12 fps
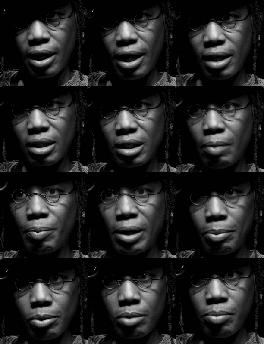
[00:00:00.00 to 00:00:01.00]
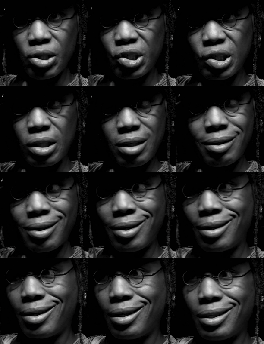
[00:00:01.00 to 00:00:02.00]
And some people's mission
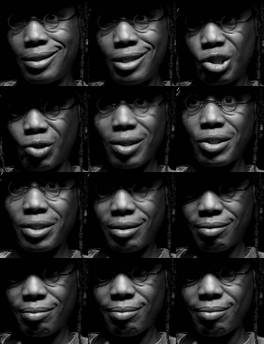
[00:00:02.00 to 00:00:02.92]
is destruction.